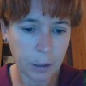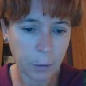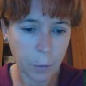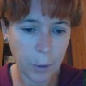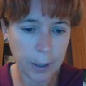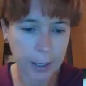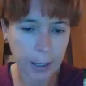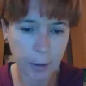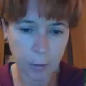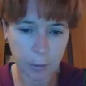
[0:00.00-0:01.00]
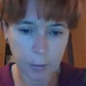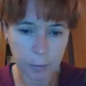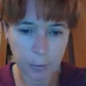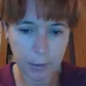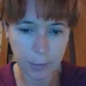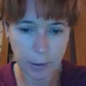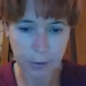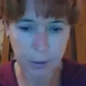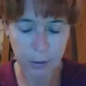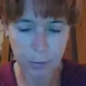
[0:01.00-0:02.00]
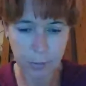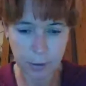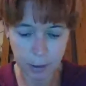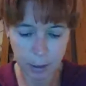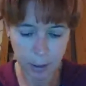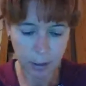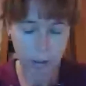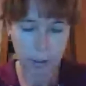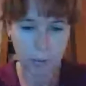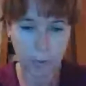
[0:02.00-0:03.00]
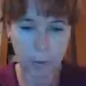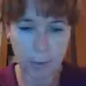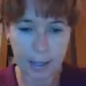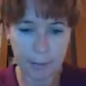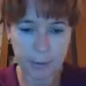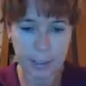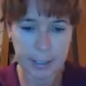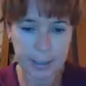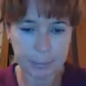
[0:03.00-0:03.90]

or working or whatever else you've got planned for the day.